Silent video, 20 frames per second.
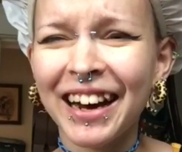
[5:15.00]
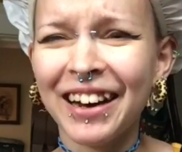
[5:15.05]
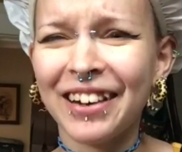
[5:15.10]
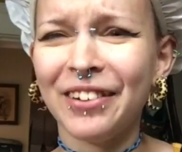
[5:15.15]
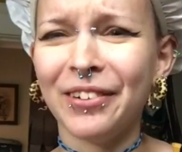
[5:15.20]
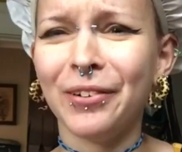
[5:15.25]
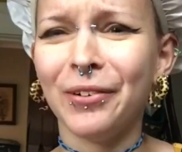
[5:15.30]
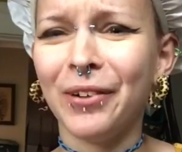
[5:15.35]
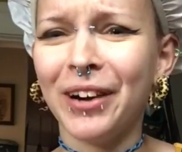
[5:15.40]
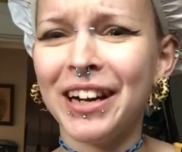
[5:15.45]
I
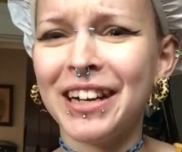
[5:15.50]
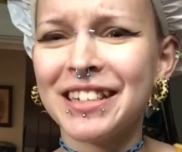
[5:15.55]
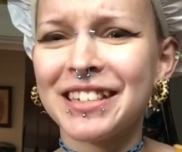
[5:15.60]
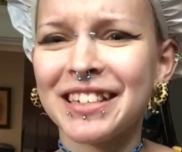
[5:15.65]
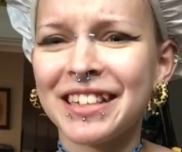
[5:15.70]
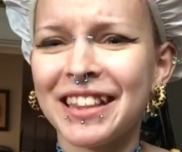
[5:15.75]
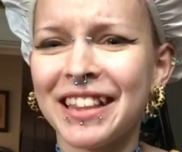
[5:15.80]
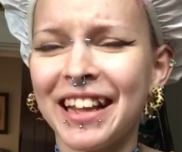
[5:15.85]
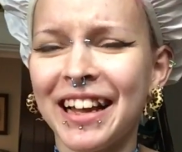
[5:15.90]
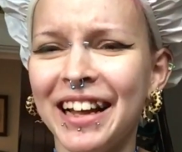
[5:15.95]
don't know why I
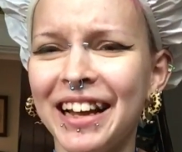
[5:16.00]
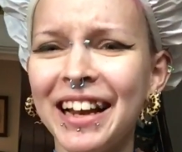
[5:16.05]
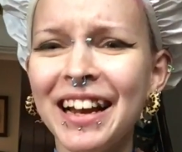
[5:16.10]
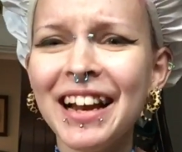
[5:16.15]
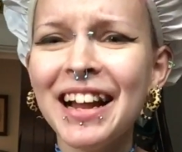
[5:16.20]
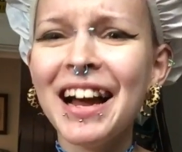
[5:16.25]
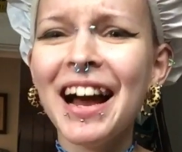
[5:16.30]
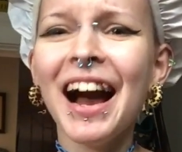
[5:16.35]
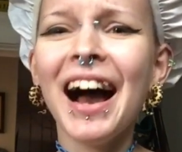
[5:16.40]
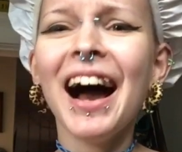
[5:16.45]
did that.
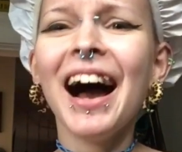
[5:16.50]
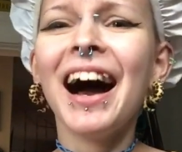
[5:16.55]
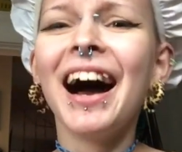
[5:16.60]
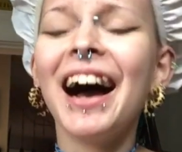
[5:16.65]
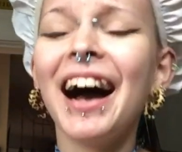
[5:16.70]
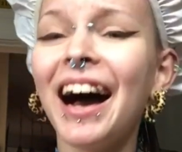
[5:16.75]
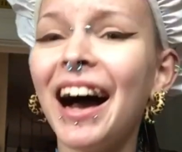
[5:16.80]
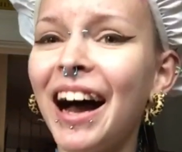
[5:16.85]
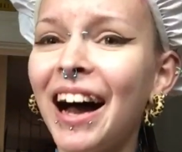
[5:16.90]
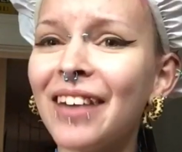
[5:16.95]

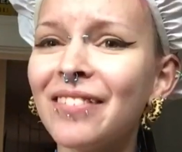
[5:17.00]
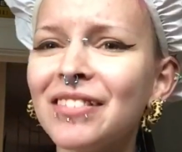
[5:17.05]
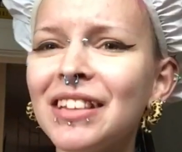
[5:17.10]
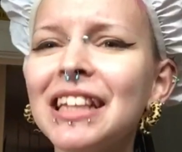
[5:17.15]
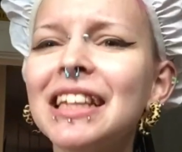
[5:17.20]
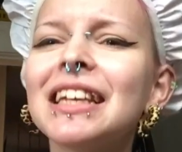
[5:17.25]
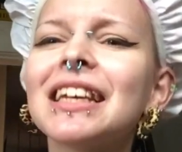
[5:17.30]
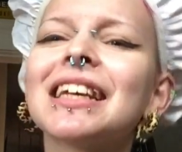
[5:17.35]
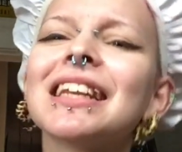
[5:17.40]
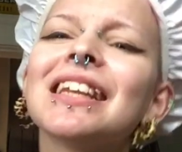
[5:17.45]
I'm
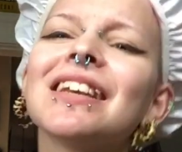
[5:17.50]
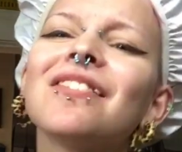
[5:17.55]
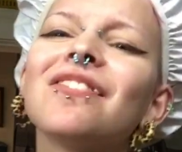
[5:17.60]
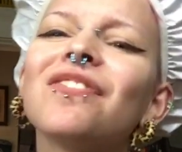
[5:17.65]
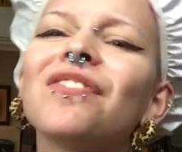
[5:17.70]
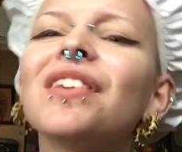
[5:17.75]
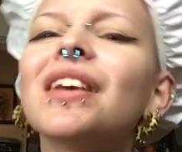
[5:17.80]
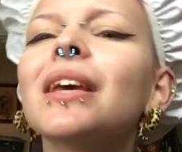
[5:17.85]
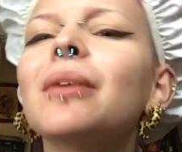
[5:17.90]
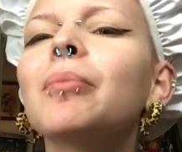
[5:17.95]
legally
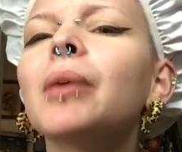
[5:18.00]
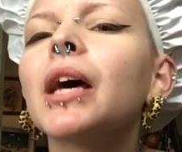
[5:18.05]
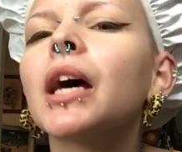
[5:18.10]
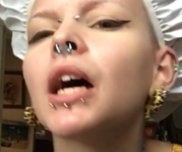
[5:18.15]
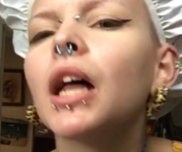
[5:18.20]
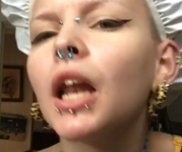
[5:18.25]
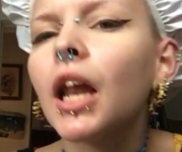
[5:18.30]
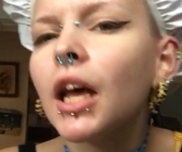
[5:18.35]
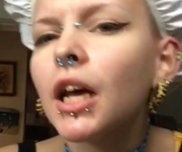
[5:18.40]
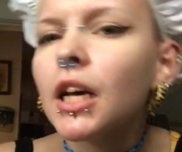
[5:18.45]

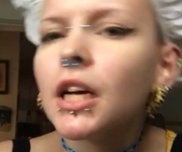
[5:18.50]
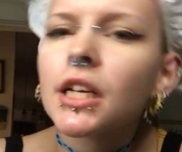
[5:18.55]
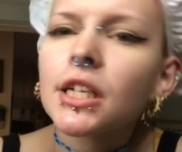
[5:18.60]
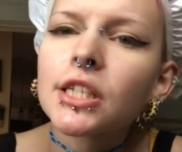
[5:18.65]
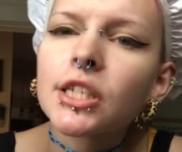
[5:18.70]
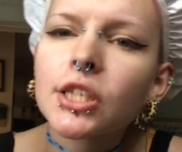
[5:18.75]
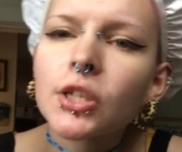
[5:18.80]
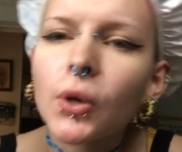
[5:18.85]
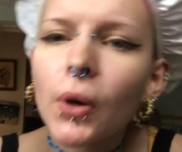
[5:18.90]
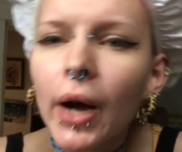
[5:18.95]
female,
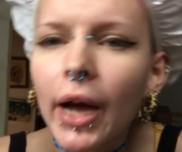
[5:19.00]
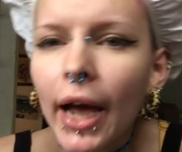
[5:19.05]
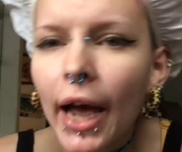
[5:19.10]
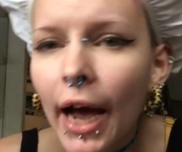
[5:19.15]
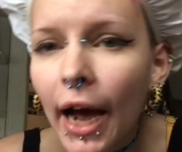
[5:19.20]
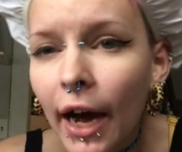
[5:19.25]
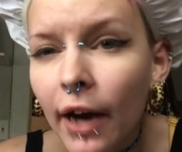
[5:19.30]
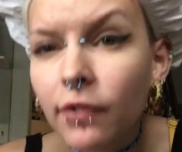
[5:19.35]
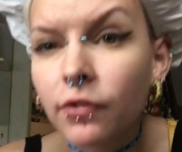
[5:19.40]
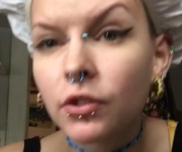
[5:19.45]
so I
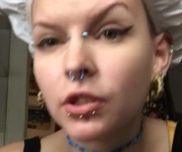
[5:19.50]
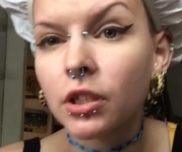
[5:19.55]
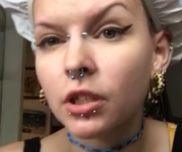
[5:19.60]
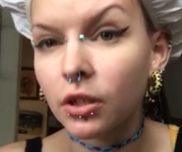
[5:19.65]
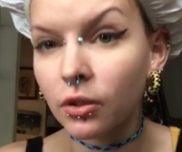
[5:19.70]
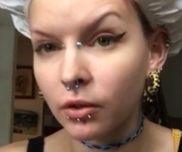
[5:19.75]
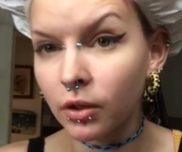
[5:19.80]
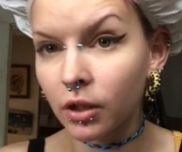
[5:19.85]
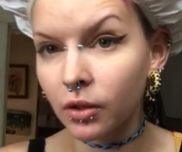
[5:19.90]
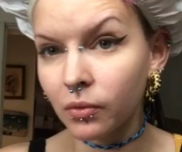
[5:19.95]
have to
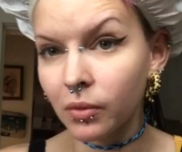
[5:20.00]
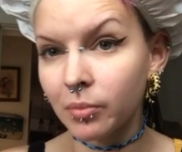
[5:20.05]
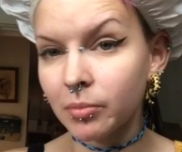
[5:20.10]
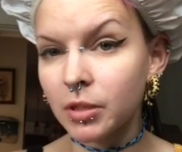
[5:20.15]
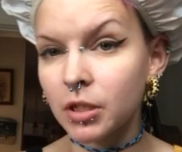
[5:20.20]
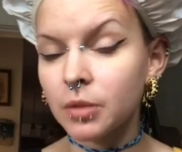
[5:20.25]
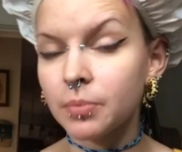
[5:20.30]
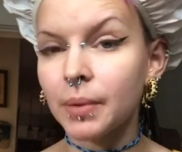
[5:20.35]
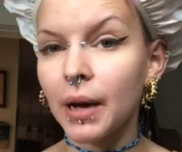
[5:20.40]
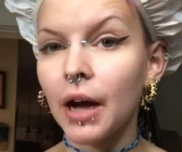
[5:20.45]
go in the
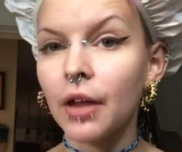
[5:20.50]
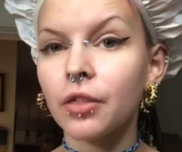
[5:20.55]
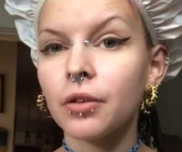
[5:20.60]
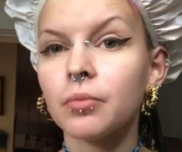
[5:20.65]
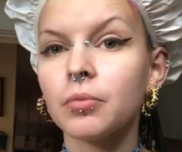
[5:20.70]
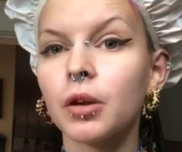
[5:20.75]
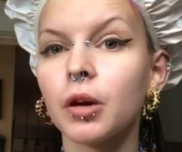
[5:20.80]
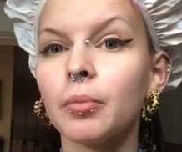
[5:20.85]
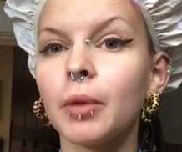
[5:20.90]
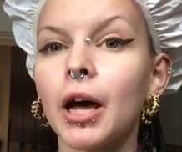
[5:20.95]
women's
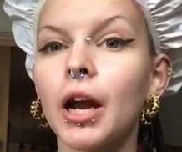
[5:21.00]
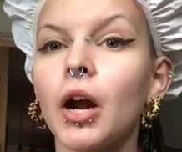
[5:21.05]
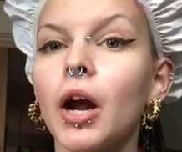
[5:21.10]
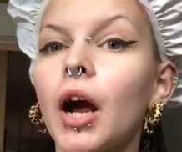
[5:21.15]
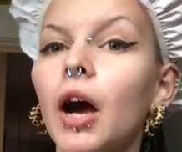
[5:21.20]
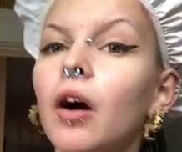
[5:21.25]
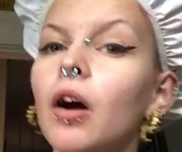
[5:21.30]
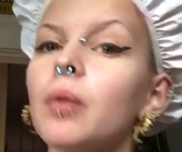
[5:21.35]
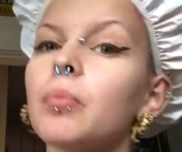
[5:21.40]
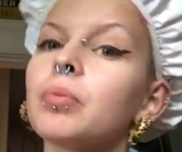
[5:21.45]
bathroom no matter
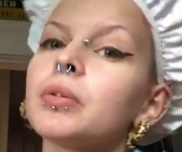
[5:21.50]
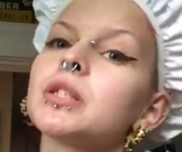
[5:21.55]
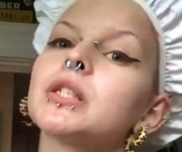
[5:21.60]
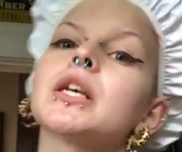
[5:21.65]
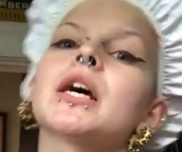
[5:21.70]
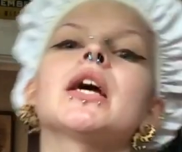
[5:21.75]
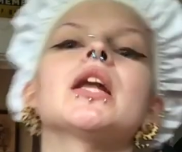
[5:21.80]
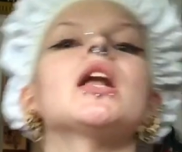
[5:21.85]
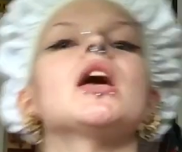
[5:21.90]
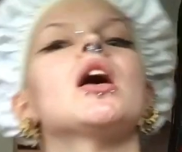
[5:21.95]
how I
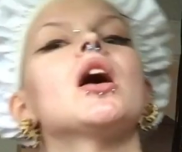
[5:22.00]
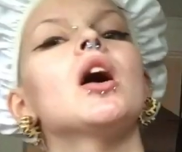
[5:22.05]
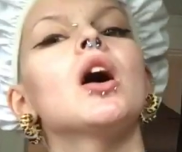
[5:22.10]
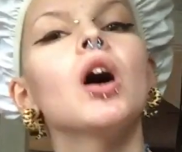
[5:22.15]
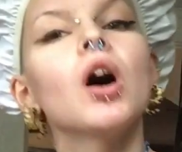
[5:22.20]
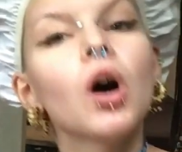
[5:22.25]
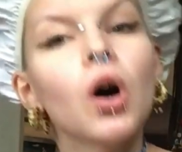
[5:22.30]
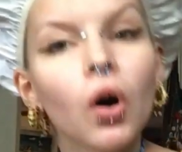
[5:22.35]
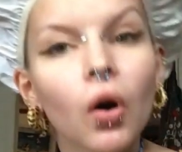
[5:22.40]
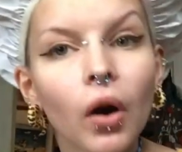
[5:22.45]
present,
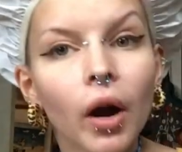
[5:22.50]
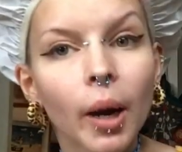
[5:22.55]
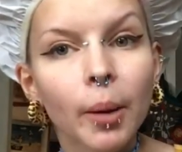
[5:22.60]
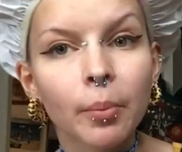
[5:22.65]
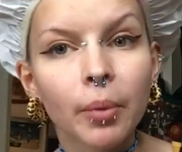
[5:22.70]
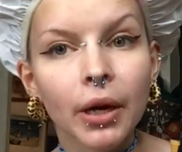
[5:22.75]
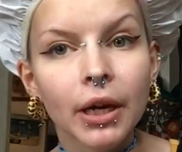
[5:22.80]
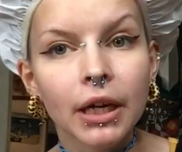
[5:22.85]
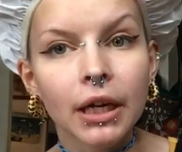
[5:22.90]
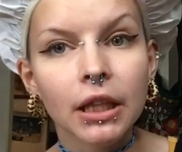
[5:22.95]
or I'm
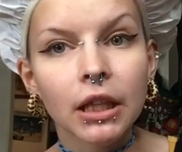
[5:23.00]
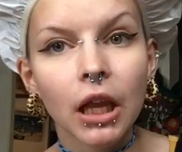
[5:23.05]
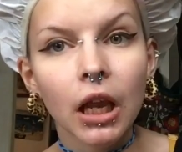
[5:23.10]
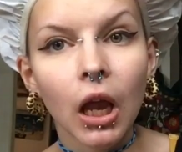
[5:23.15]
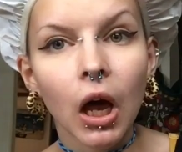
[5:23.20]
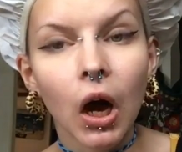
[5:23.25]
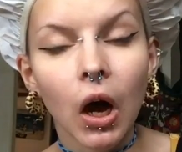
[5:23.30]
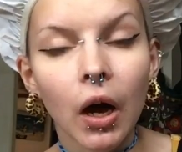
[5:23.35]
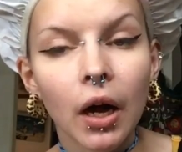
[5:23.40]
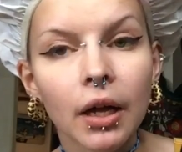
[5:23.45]
breaking the
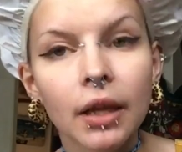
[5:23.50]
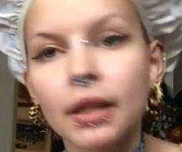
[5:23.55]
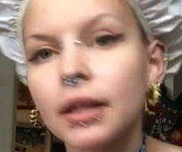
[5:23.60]
law.